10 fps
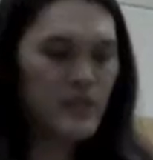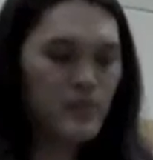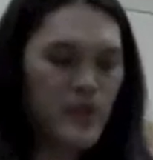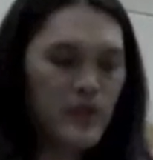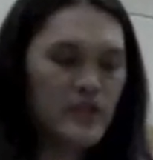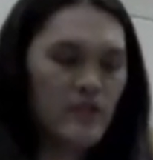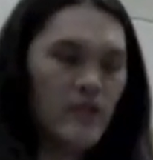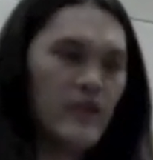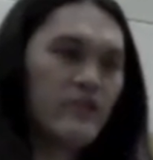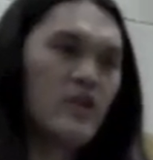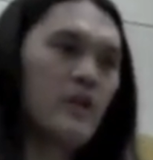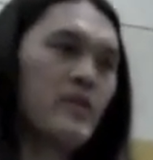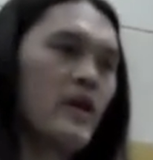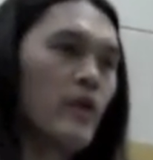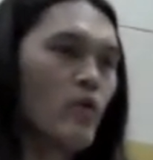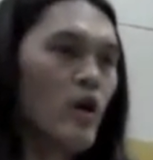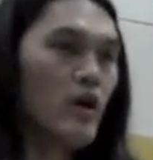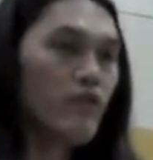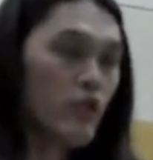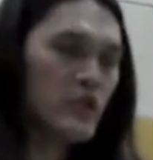experience of a lifetime in
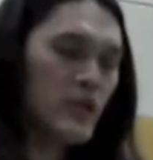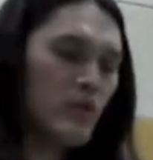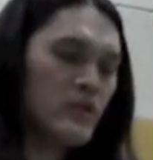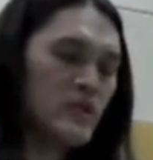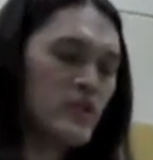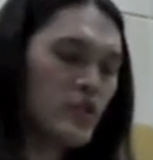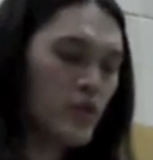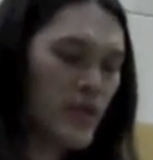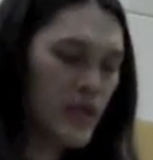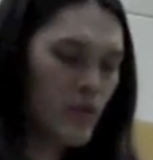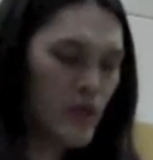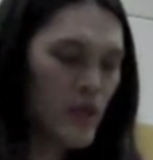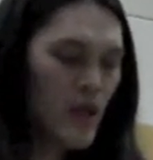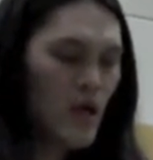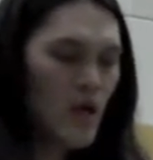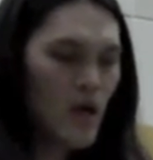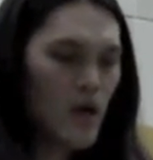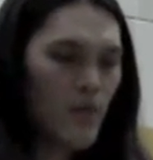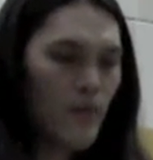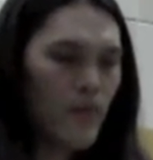Iraq. Fortunately, I wasn't shooting anyone,
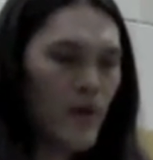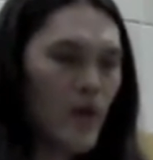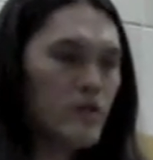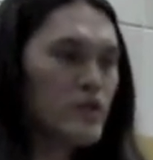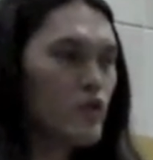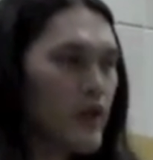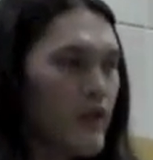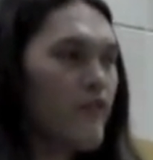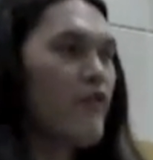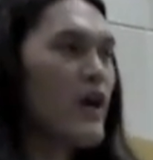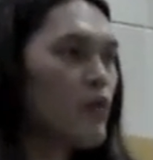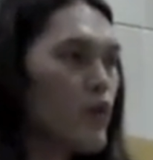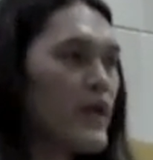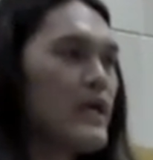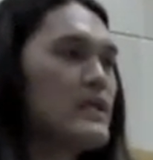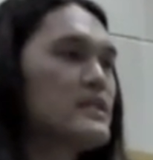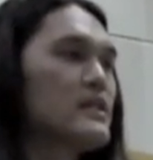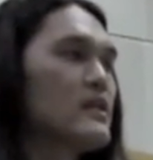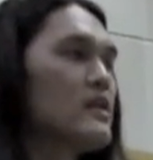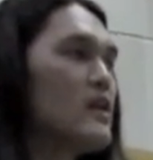but I was trying to find ways
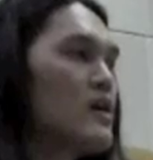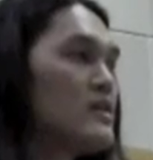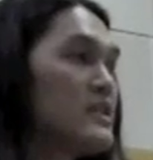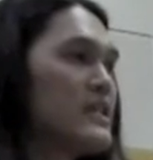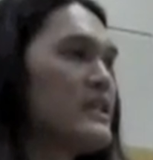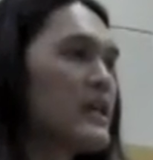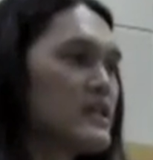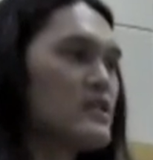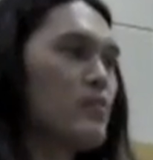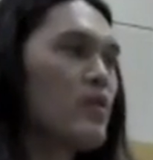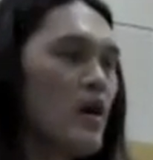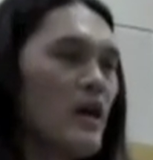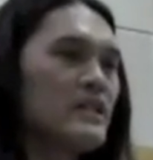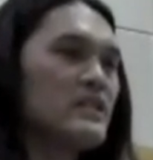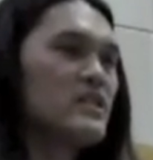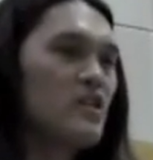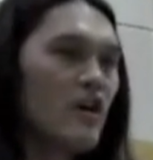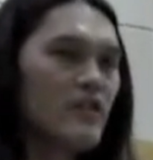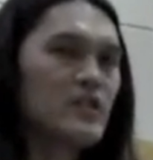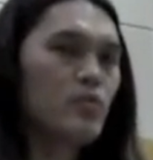to get supplies and
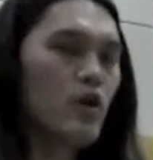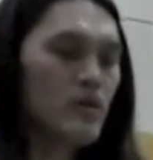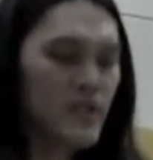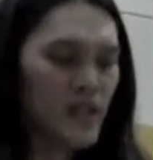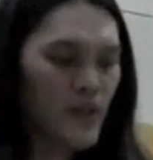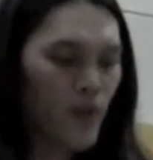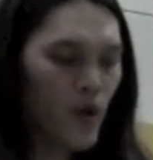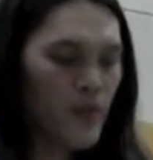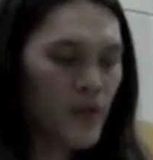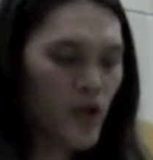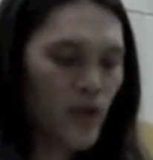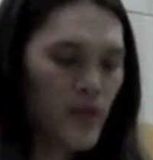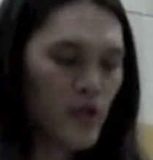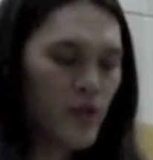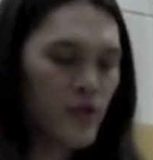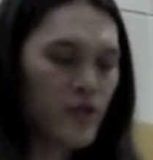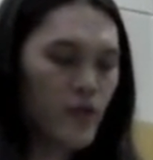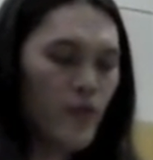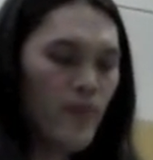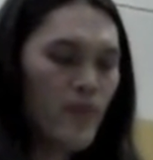solve these problems that the Department of the Army couldn't
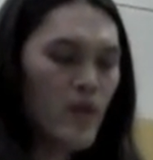do.